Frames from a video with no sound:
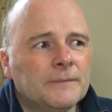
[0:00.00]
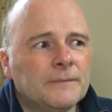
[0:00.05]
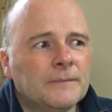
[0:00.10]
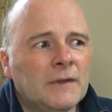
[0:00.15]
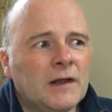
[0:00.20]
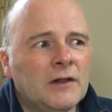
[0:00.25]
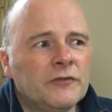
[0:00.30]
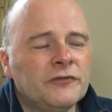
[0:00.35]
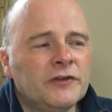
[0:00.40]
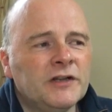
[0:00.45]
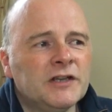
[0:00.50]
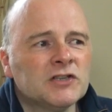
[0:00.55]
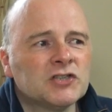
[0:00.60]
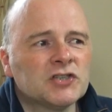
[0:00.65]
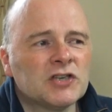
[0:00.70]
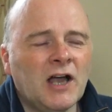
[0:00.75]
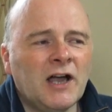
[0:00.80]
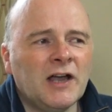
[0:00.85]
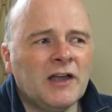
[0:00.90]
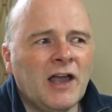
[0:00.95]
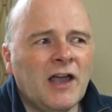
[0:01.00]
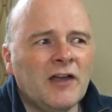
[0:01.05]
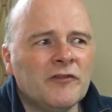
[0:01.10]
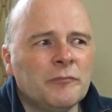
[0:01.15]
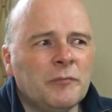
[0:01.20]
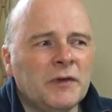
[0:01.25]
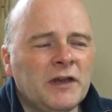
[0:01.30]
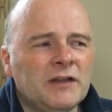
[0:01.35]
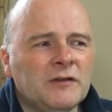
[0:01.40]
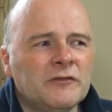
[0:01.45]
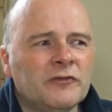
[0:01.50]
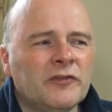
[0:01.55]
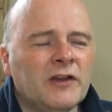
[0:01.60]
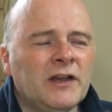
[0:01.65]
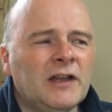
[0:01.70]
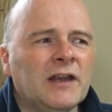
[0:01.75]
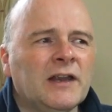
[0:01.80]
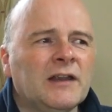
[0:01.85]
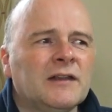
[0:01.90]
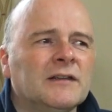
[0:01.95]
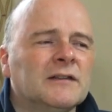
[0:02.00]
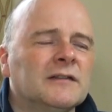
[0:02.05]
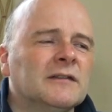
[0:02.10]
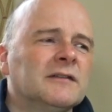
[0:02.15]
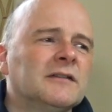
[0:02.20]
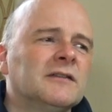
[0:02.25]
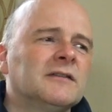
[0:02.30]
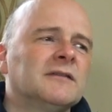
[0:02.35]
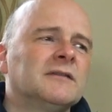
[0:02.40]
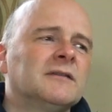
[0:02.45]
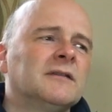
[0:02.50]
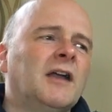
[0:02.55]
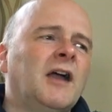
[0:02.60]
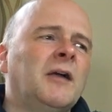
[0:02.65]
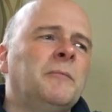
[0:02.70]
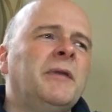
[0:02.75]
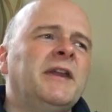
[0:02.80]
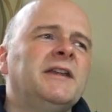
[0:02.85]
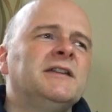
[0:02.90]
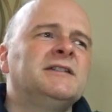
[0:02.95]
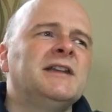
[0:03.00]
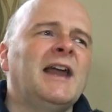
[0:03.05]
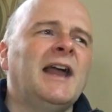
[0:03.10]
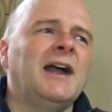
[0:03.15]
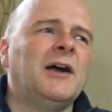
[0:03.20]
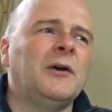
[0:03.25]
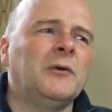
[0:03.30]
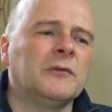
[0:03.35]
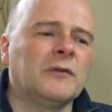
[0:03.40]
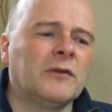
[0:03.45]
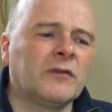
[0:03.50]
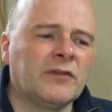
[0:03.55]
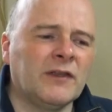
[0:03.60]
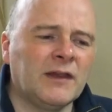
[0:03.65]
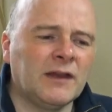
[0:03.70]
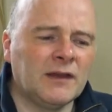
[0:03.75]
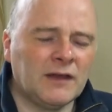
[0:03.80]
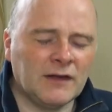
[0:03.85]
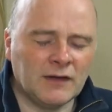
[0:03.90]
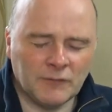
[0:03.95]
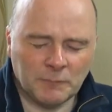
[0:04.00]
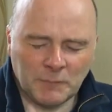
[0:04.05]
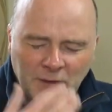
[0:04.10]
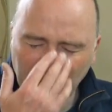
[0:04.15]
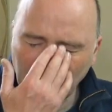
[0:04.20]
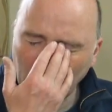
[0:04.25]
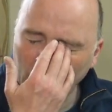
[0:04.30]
I'll finish. I have been feeling a bit down, being